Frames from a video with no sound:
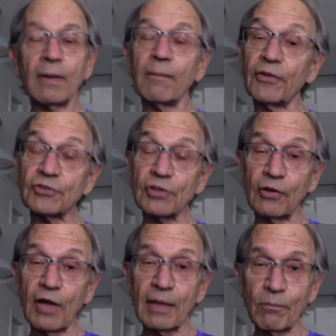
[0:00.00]
There's a
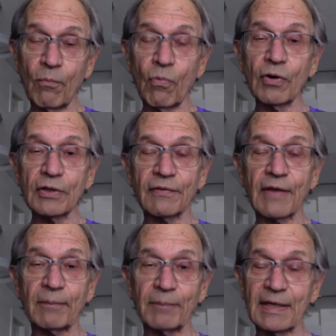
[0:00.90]
lot more to
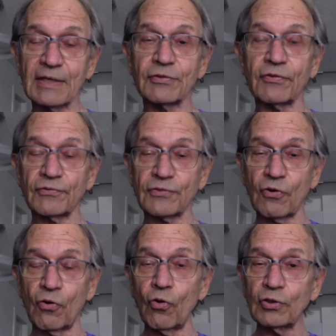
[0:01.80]
that because it's the
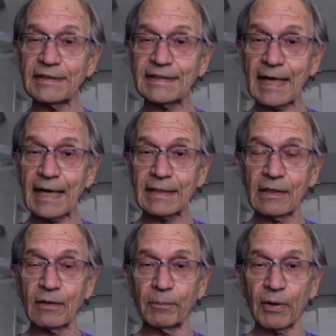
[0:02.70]
whole
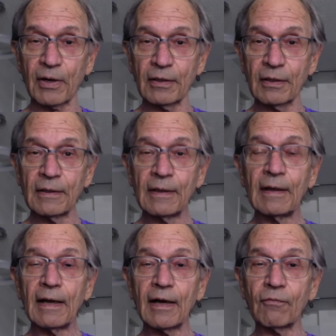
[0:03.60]
technical part
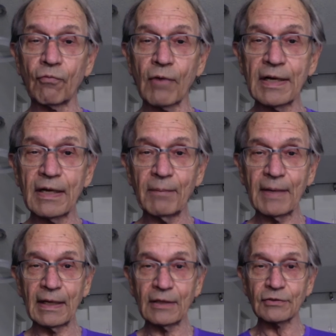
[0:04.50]
of running a
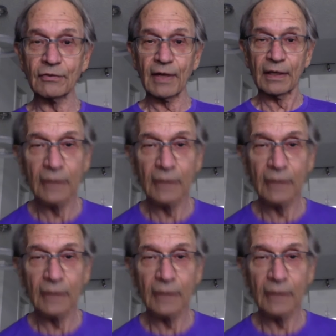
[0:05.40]
meeting so that